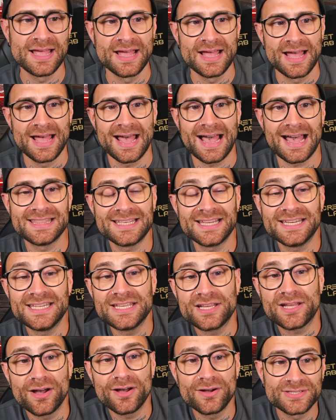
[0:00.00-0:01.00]
And then he
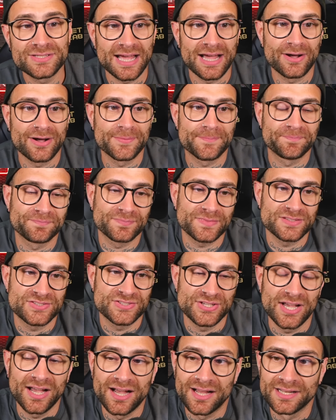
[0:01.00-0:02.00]
goes out to
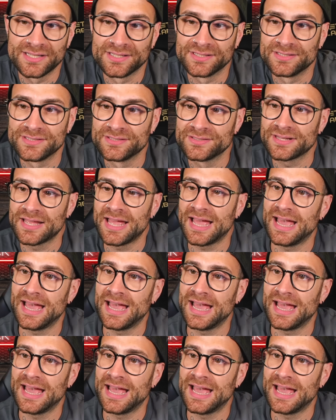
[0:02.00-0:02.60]
Haaland,